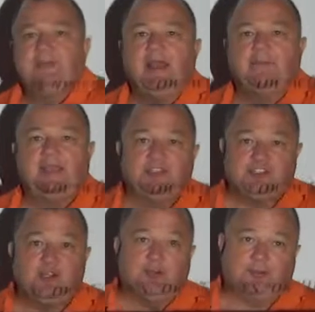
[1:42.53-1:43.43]
palpate a
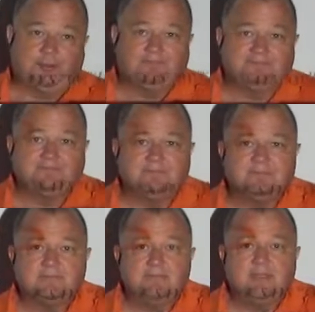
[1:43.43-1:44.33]
shoulder,
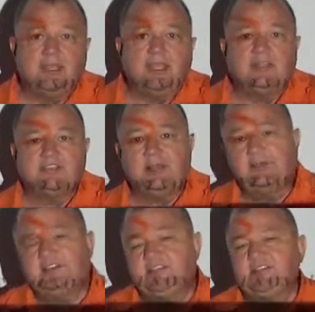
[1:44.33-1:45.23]
and
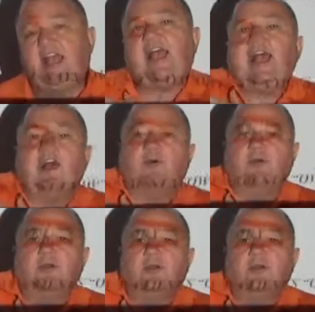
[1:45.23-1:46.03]
somebody says, ow,